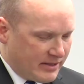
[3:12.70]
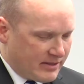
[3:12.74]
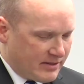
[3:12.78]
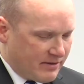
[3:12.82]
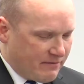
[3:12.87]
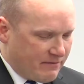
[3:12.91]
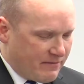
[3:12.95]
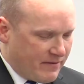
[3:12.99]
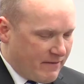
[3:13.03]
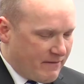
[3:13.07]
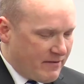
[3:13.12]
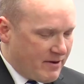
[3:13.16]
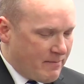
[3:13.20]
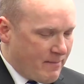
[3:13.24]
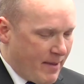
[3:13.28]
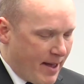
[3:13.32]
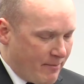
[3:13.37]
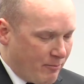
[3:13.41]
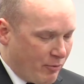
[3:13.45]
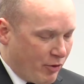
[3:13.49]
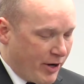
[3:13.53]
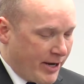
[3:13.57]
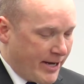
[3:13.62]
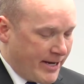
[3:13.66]
It's a vivid
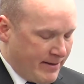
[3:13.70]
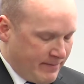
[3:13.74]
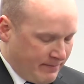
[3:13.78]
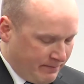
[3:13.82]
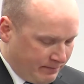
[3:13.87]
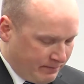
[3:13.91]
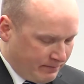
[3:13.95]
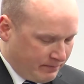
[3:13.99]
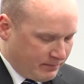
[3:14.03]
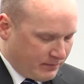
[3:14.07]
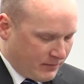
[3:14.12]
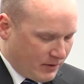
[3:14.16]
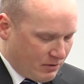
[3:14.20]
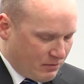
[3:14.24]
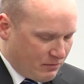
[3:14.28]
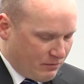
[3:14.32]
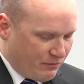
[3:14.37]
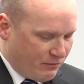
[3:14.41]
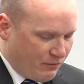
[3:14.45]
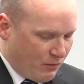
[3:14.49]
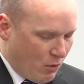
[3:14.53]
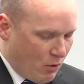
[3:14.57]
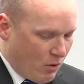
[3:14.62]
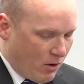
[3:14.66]
memory
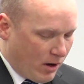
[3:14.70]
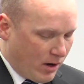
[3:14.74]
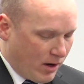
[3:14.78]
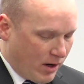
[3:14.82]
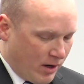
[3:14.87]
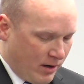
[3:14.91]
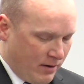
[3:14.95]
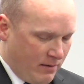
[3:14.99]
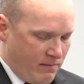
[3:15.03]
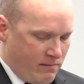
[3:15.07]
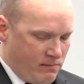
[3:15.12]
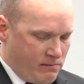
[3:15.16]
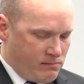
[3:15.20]
for